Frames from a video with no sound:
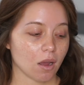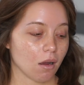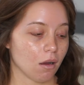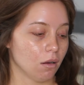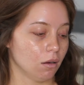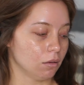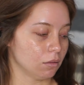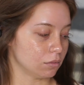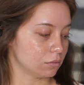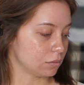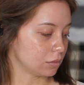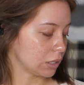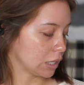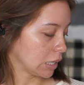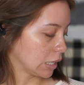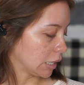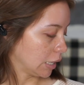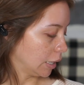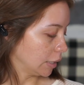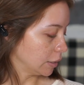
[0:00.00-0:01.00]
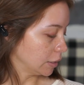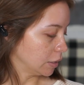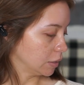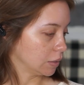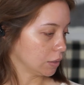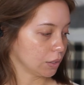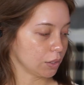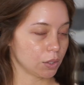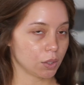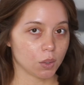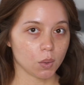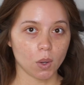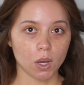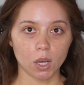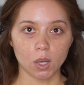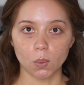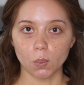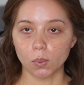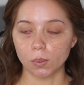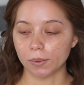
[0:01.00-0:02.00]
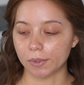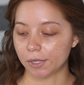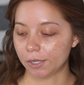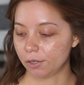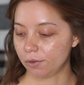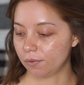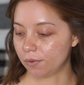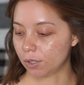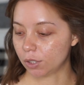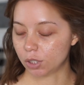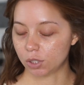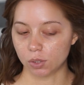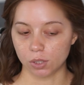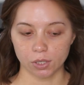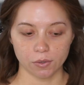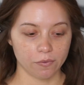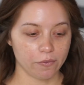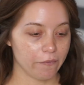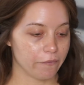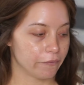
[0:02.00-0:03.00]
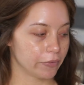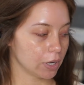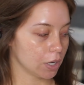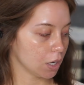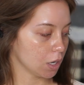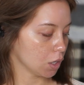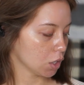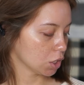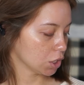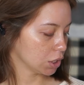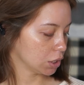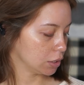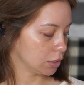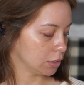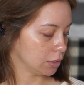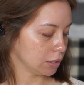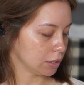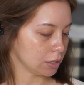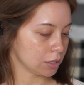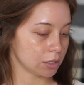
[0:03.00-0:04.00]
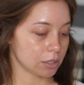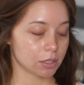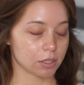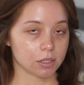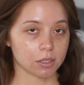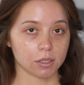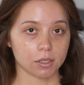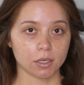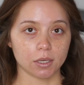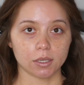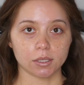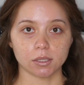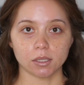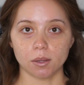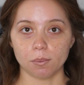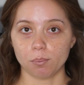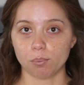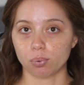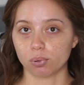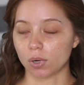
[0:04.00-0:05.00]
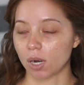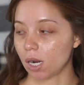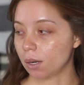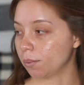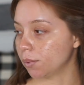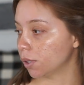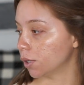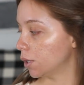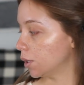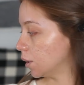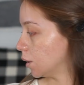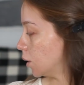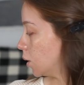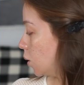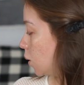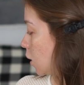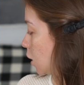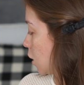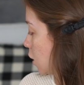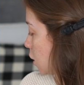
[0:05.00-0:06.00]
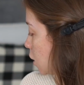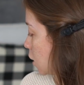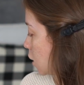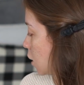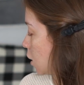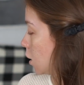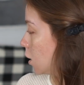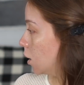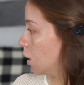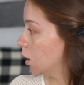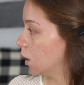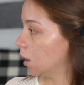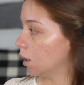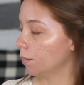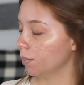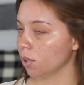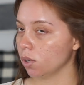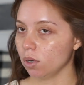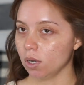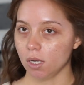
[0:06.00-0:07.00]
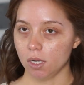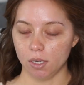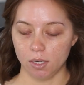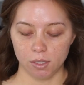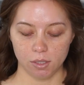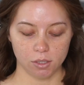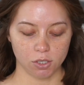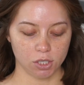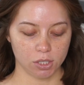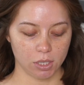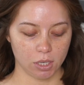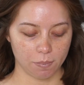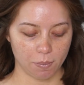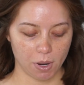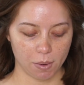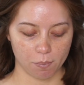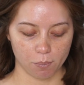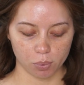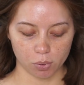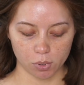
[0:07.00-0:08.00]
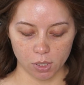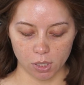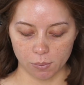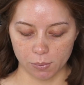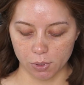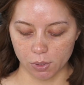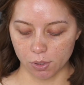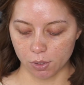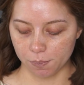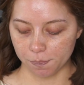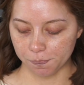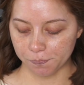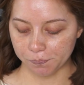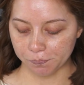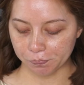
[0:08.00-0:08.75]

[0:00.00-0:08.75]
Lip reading: Alright, so what are we gonna do first? First is primer. So go ahead and just get my primer.